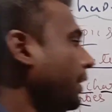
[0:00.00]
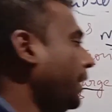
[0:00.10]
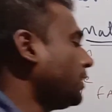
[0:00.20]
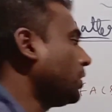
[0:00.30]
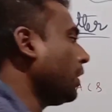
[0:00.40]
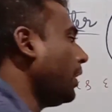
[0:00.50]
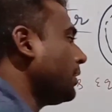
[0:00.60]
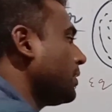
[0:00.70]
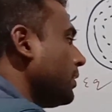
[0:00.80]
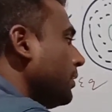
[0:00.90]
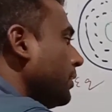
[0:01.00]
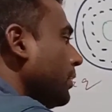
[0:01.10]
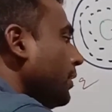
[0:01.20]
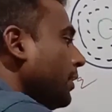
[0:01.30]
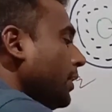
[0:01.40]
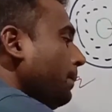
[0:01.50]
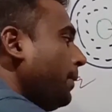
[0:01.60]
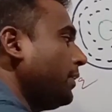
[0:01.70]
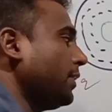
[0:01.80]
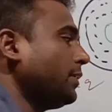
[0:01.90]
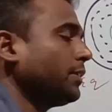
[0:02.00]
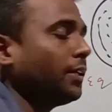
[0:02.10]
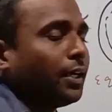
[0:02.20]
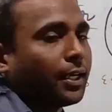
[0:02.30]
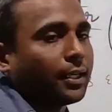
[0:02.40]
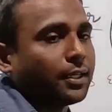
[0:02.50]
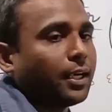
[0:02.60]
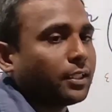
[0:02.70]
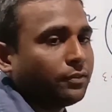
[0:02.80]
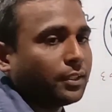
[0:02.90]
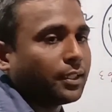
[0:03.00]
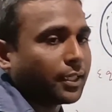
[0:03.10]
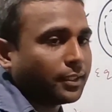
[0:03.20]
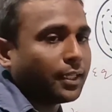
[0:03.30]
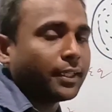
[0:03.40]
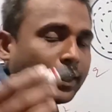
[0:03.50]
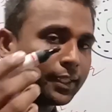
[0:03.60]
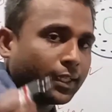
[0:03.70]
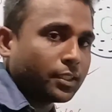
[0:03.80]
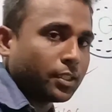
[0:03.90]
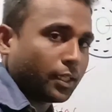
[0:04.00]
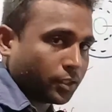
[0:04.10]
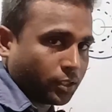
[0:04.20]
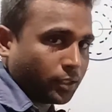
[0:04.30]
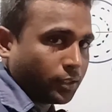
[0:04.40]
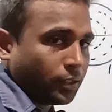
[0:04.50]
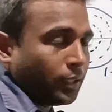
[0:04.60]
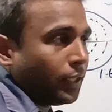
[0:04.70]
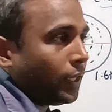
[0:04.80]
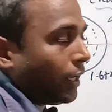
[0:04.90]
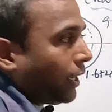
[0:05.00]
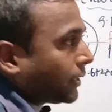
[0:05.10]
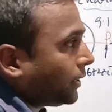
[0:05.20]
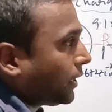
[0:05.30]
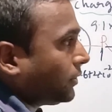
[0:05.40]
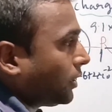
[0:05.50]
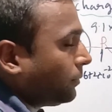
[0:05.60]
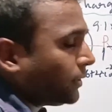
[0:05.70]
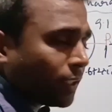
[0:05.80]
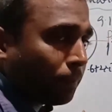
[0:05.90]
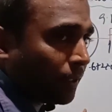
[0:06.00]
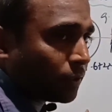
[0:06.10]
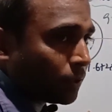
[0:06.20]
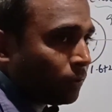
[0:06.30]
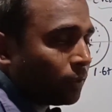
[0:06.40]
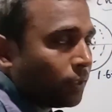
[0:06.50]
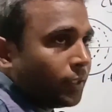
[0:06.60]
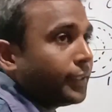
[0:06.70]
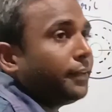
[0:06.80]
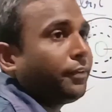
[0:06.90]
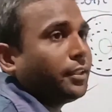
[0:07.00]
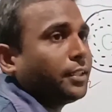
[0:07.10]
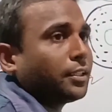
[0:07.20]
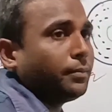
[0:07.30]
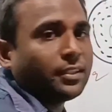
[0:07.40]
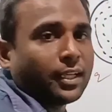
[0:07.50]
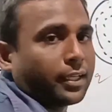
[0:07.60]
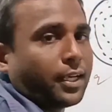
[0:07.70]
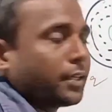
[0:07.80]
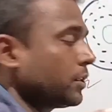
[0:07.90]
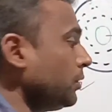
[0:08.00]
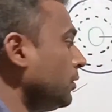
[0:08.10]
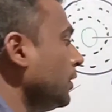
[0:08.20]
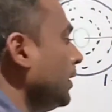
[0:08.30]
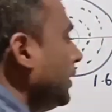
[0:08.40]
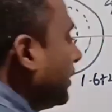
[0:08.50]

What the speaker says: a charge repulses or attracts with another identical charge. Identical charge means repulsive, different charge means attractive.